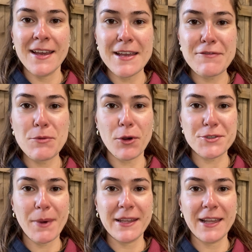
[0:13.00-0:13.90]
If you
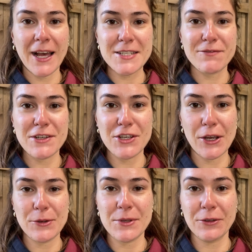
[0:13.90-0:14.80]
watched my last
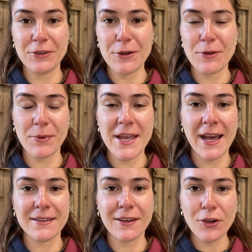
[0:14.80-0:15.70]
video, you'll know that we
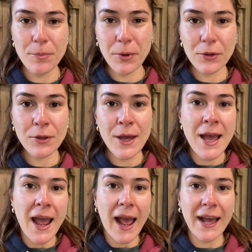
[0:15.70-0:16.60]
had a couple
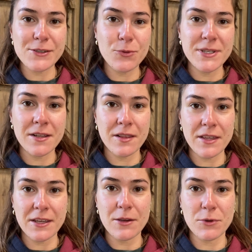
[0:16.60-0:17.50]
and we didn't
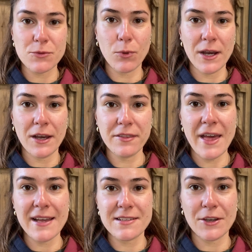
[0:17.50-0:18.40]
think it was worth
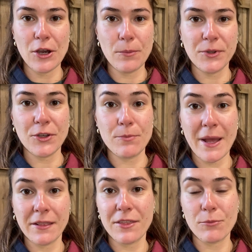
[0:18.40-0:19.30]
heading up to
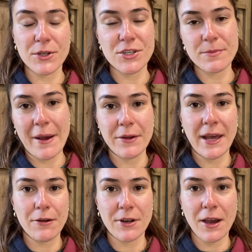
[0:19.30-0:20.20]
Bentham, which is about an
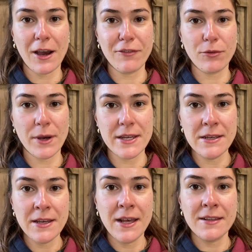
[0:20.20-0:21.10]
hour and a half away,
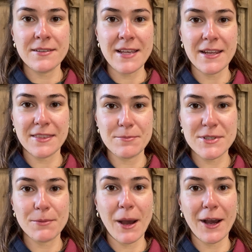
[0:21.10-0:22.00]
to take them
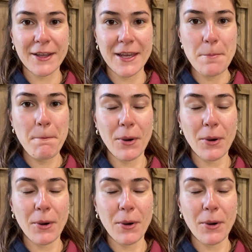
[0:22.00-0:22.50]
to market.